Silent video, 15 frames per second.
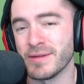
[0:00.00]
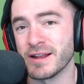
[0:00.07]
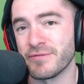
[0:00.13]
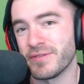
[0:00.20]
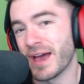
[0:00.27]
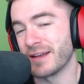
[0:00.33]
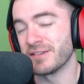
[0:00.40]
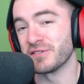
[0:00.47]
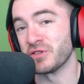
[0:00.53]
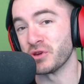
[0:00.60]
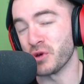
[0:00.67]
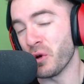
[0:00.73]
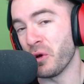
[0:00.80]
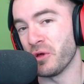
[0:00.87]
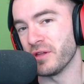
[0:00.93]
I mean, if that is the
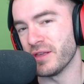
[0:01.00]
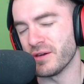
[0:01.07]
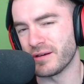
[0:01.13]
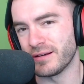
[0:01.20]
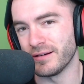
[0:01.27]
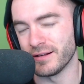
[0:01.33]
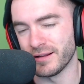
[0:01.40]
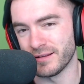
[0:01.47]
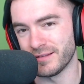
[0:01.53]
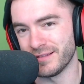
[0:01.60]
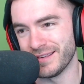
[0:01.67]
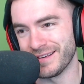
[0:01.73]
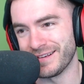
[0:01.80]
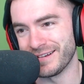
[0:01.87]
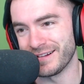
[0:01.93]
goal, you could
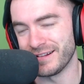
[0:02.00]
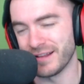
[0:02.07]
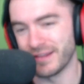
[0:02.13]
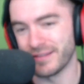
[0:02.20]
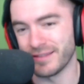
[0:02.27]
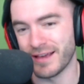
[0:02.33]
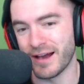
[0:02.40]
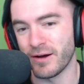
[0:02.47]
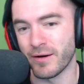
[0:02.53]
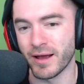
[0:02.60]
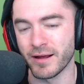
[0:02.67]
have done it that